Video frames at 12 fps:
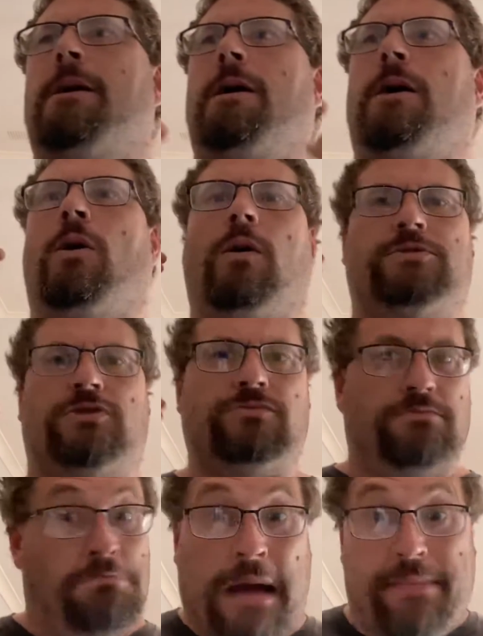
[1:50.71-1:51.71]
or
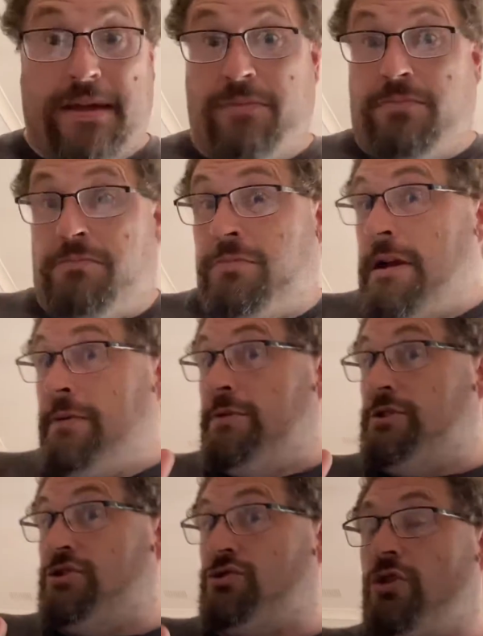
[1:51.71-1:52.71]
maybe it
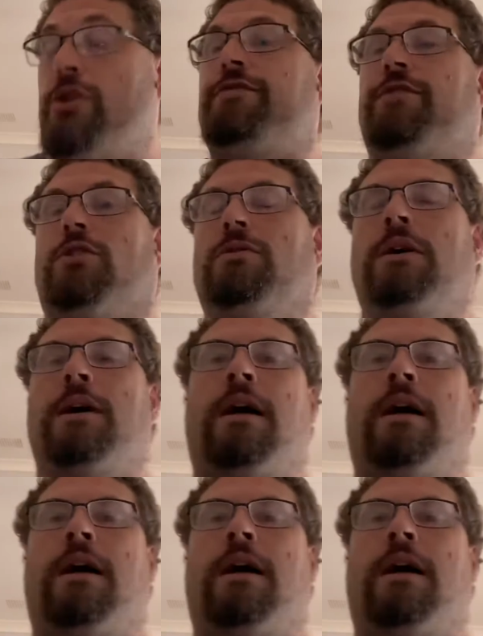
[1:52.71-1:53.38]
was truthful,